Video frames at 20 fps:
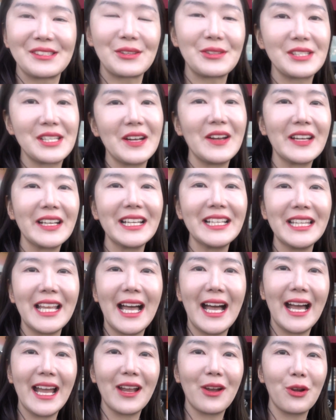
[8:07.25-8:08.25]
and
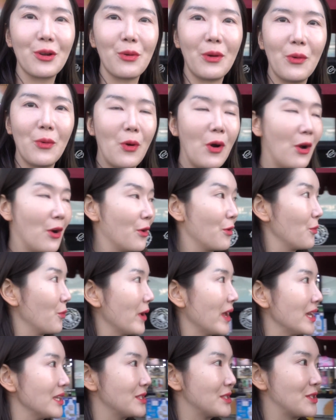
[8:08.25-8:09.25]
cakey, and it just did
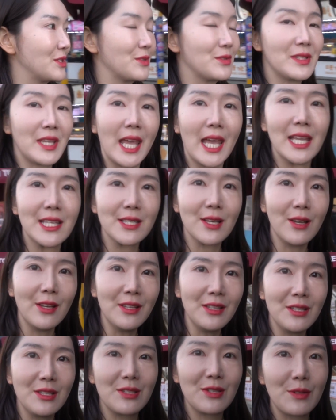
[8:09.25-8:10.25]
not soak into my skin, so
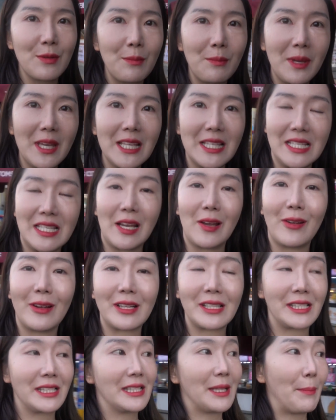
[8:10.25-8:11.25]
it was a bad choice
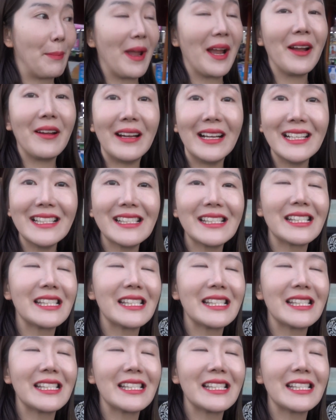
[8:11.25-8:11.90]
for me. So I